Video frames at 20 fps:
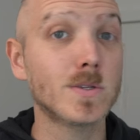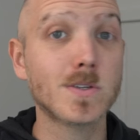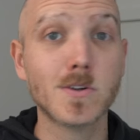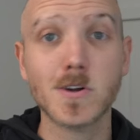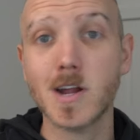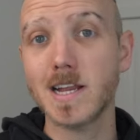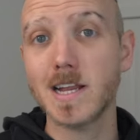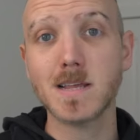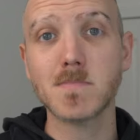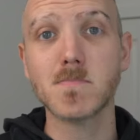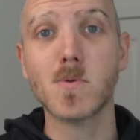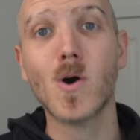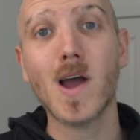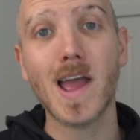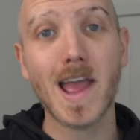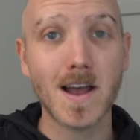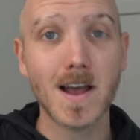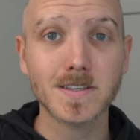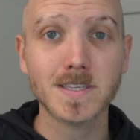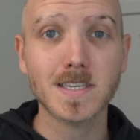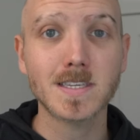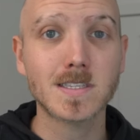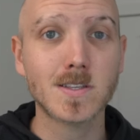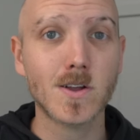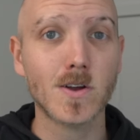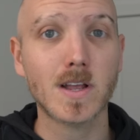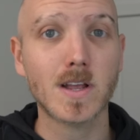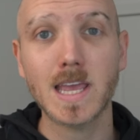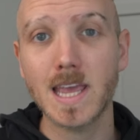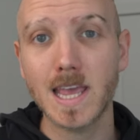creating more housing
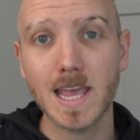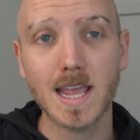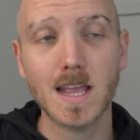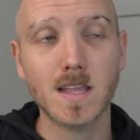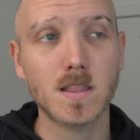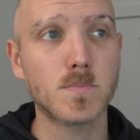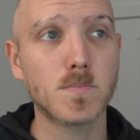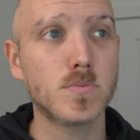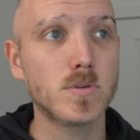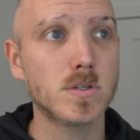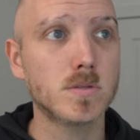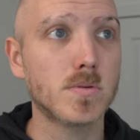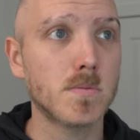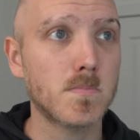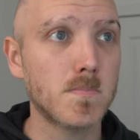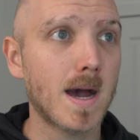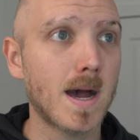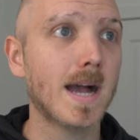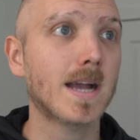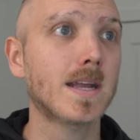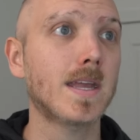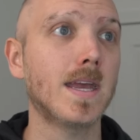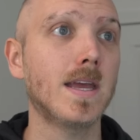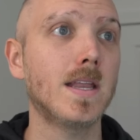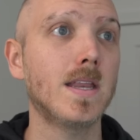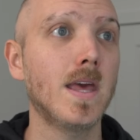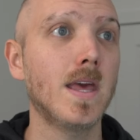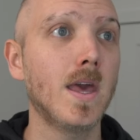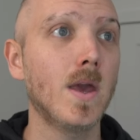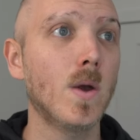stock here in the Brisbane
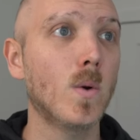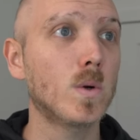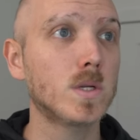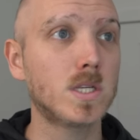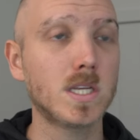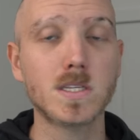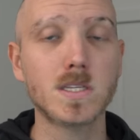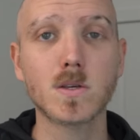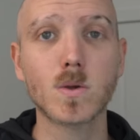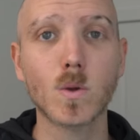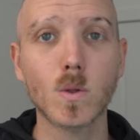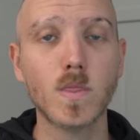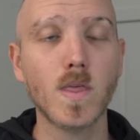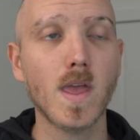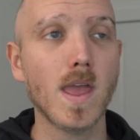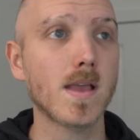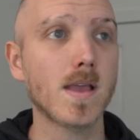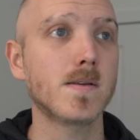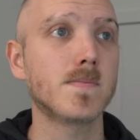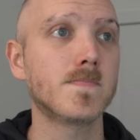market, which is a good thing.